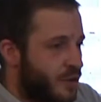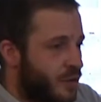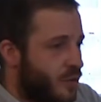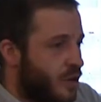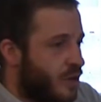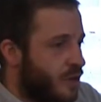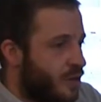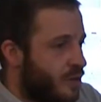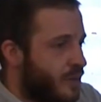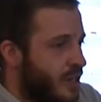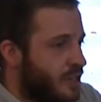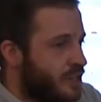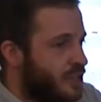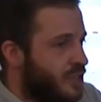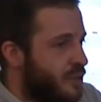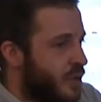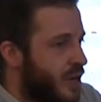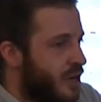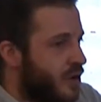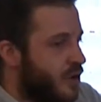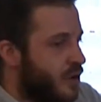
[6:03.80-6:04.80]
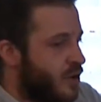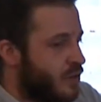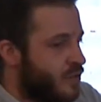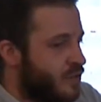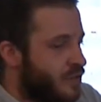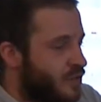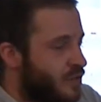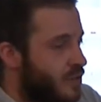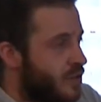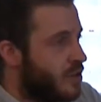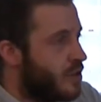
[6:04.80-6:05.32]
One of them actually went off
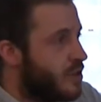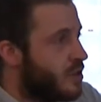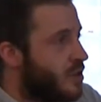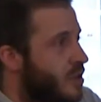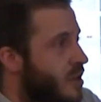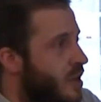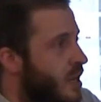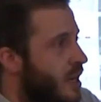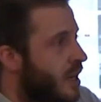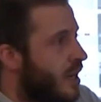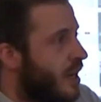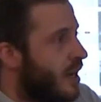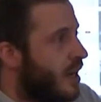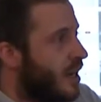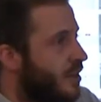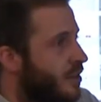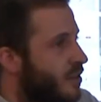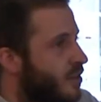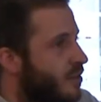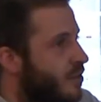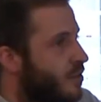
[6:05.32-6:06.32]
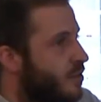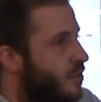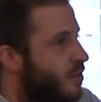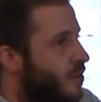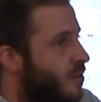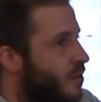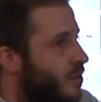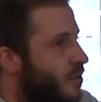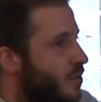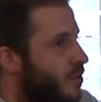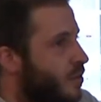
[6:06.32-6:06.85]
and
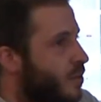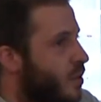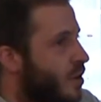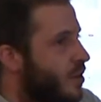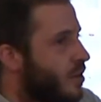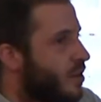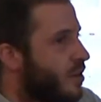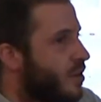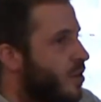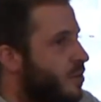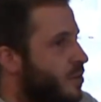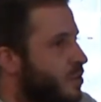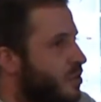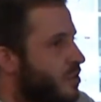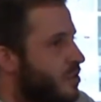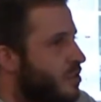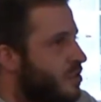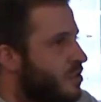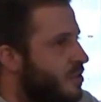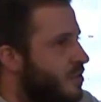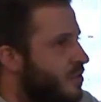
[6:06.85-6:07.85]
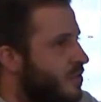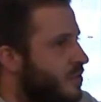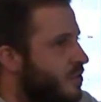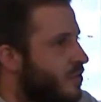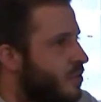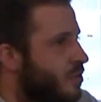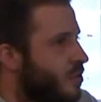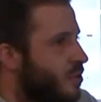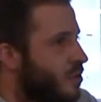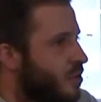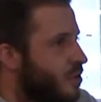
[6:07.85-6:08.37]
won a competition
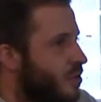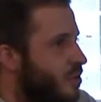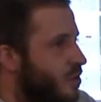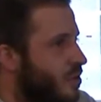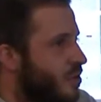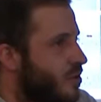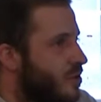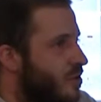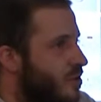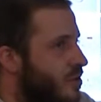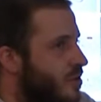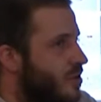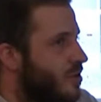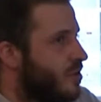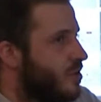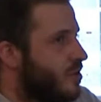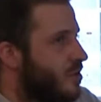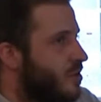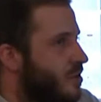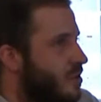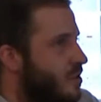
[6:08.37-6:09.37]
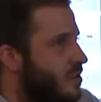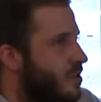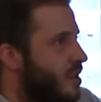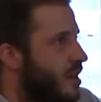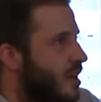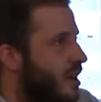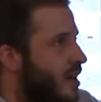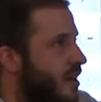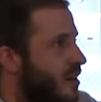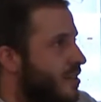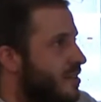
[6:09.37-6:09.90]
for
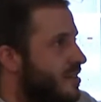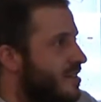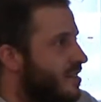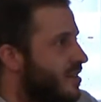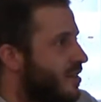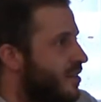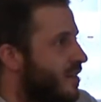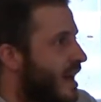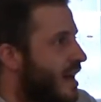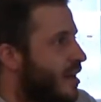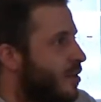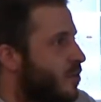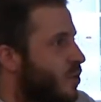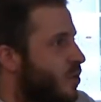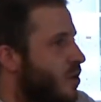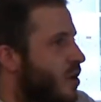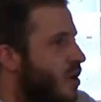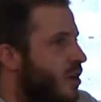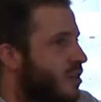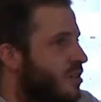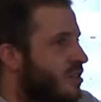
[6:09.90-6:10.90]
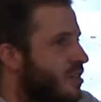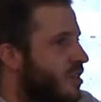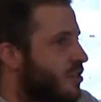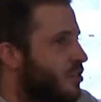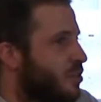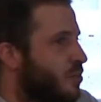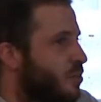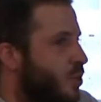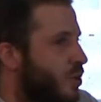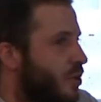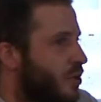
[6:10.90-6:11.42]
kind of animal
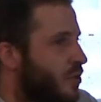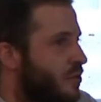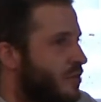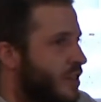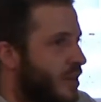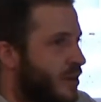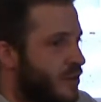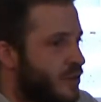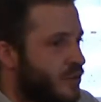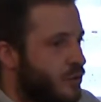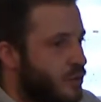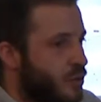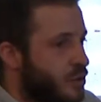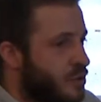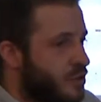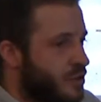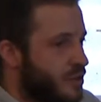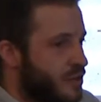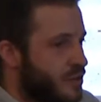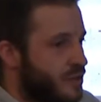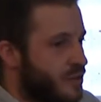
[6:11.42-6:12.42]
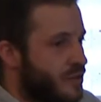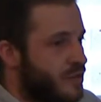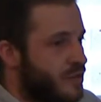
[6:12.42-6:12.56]
architecture brief down in Dorset.